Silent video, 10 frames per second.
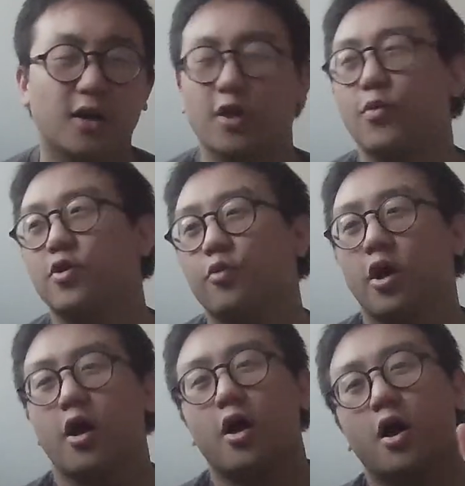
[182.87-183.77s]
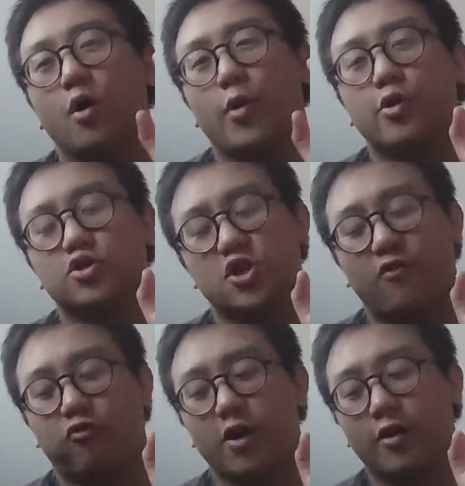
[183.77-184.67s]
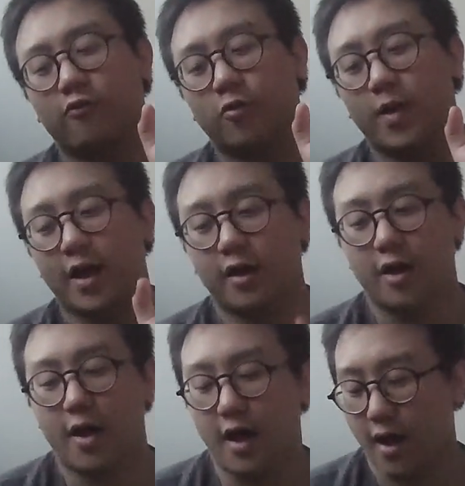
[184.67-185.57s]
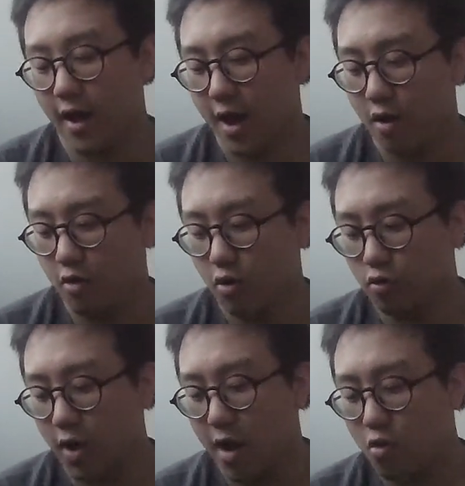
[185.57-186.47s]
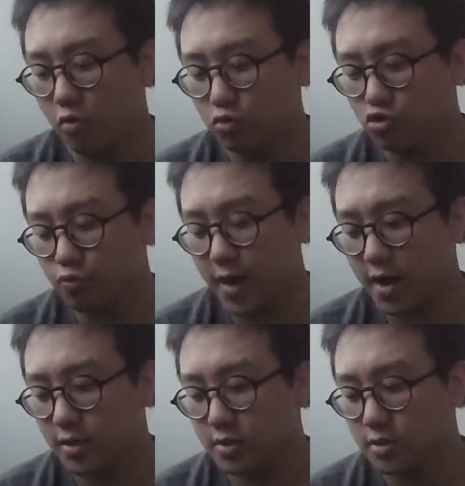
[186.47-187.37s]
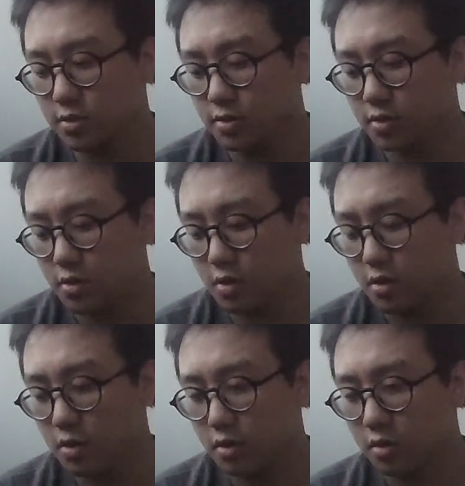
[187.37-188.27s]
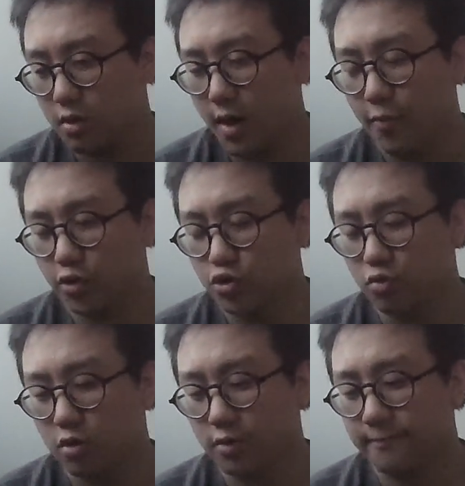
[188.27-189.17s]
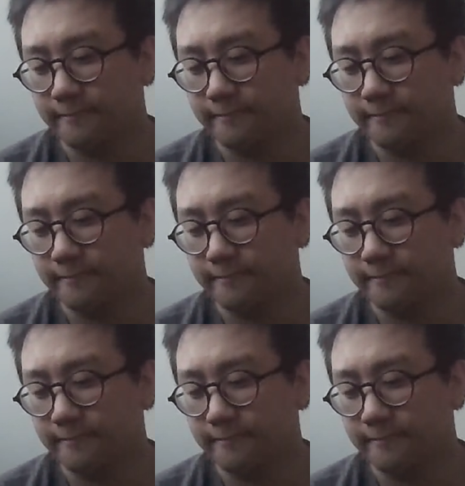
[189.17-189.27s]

Like, when you're suffering from, like, alcohol drawbacks? I'm not sure.